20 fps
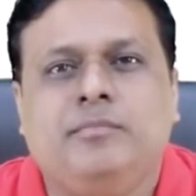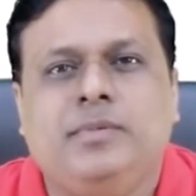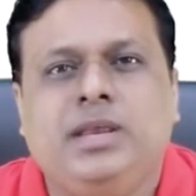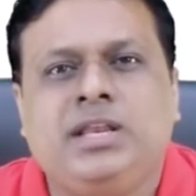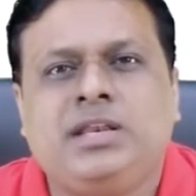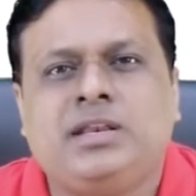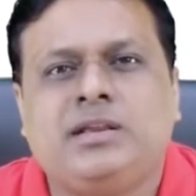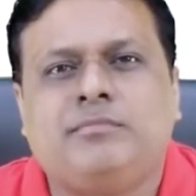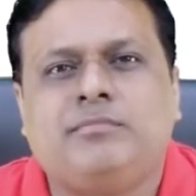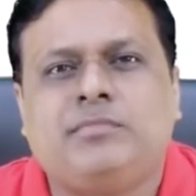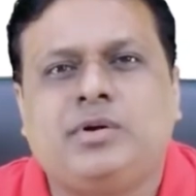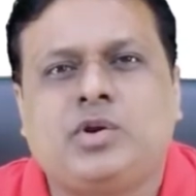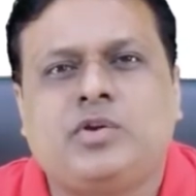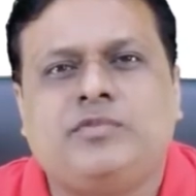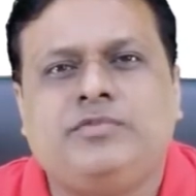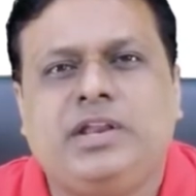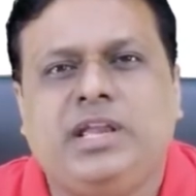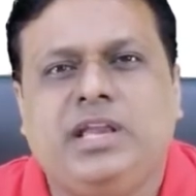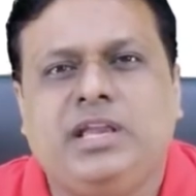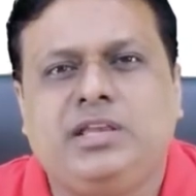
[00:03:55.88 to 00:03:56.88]
mean number
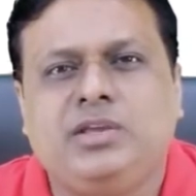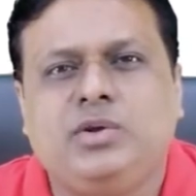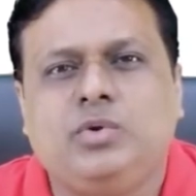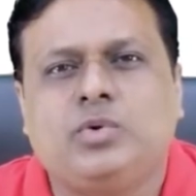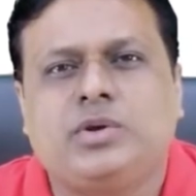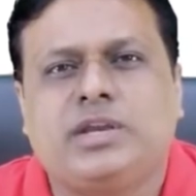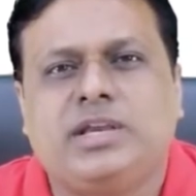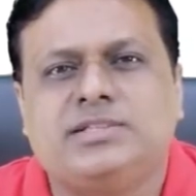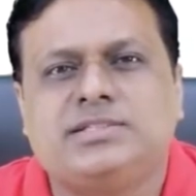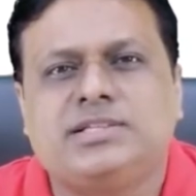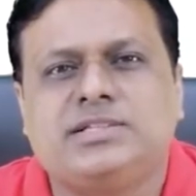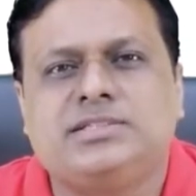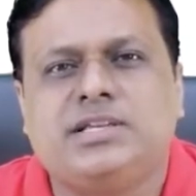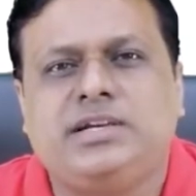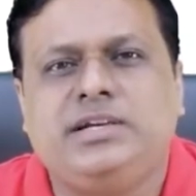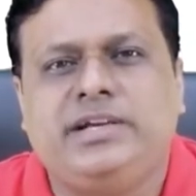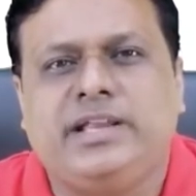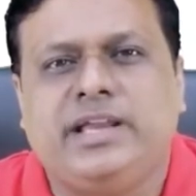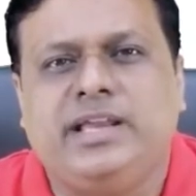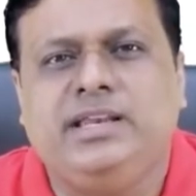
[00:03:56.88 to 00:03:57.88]
of dengue cases
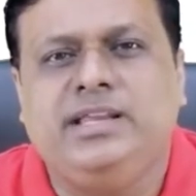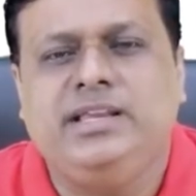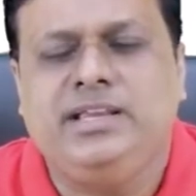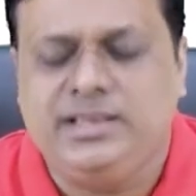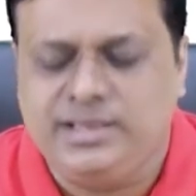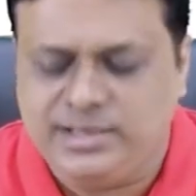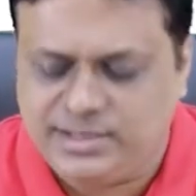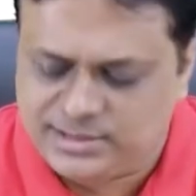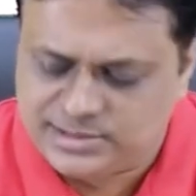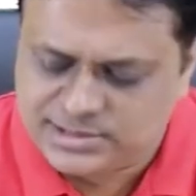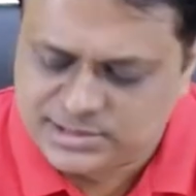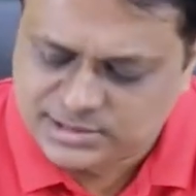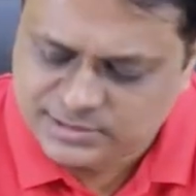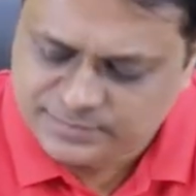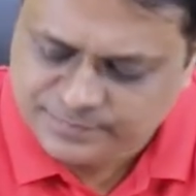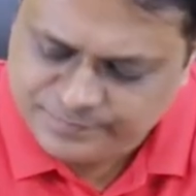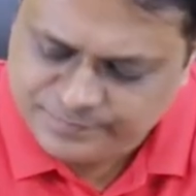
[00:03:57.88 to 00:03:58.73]
in Delhi is